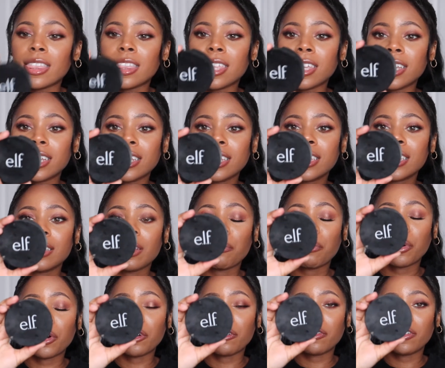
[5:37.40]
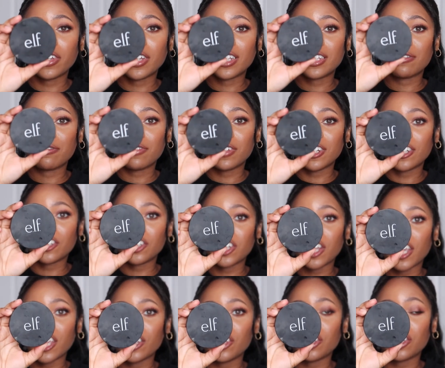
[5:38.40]
This Perfect Finish
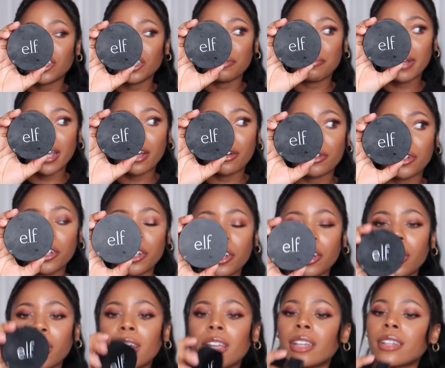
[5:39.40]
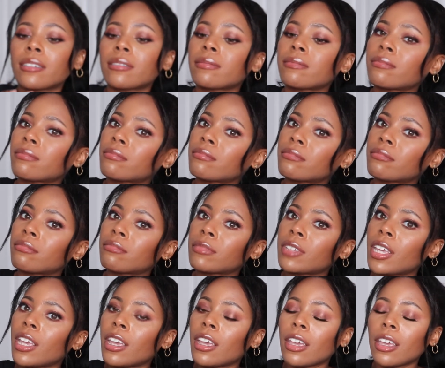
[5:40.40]
HD powder,
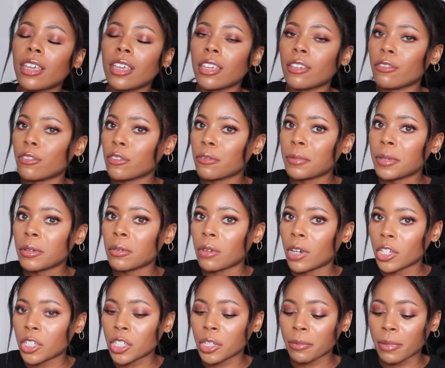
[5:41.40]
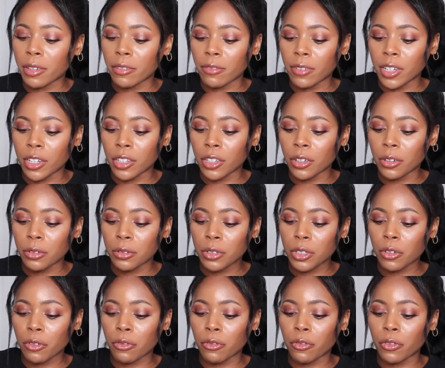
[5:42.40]
if you've been watching my
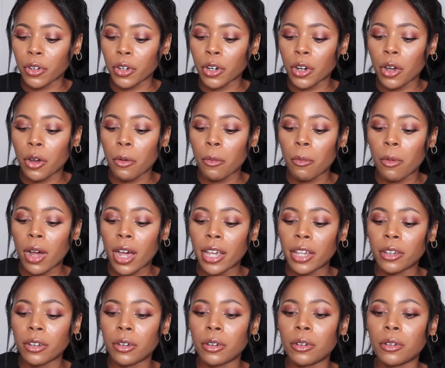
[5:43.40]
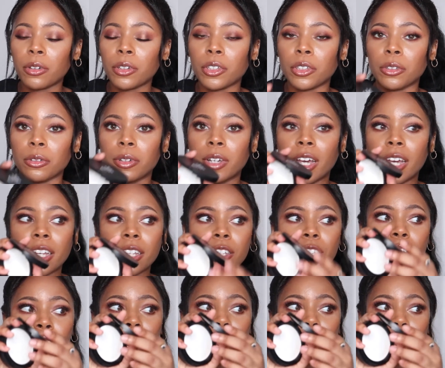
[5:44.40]
videos for a while, you guys